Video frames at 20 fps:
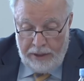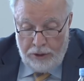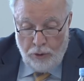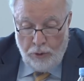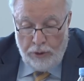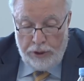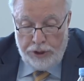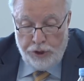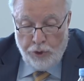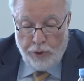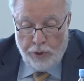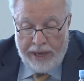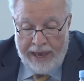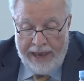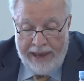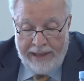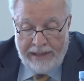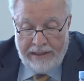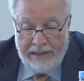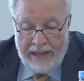to
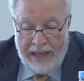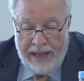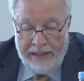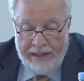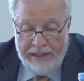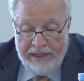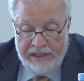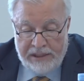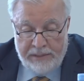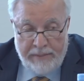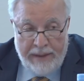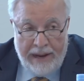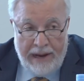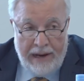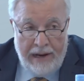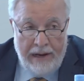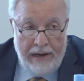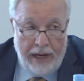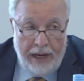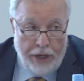educate and
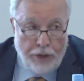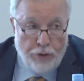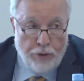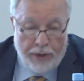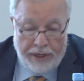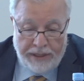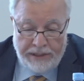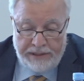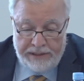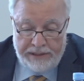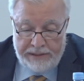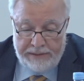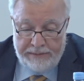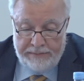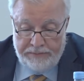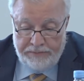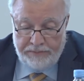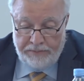dispel ignorance,